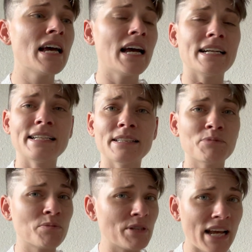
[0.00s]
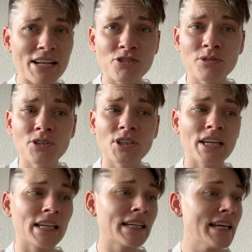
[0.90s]
I need them to be natural
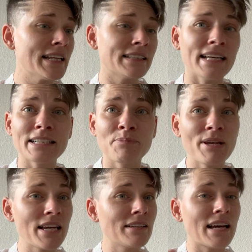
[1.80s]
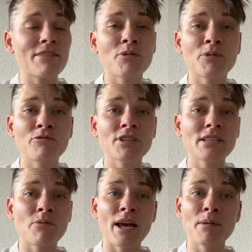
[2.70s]
looking. That's me. Not everyone feels
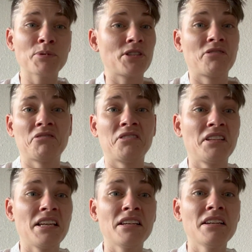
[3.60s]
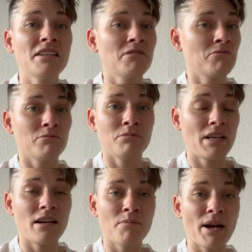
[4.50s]
that way, particularly
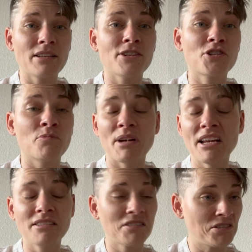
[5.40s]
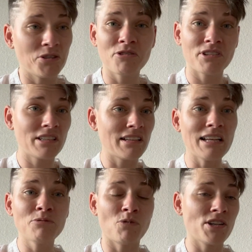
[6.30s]
biological men. Usually they
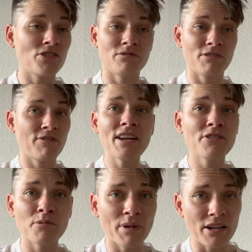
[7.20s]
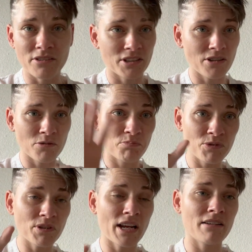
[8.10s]
want you, the faker the better. You know, you
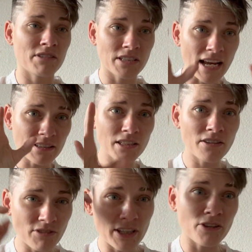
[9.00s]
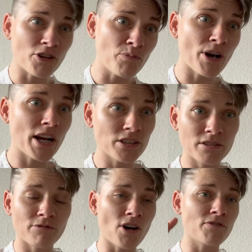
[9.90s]
can have exactly the thing that their brains
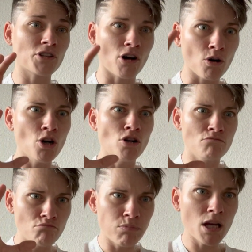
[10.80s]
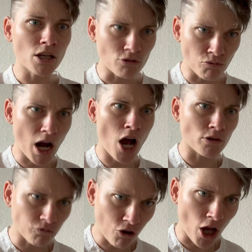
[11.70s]
evolved to go big,
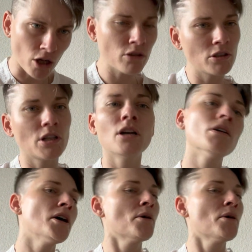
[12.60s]
round, fuck, you know.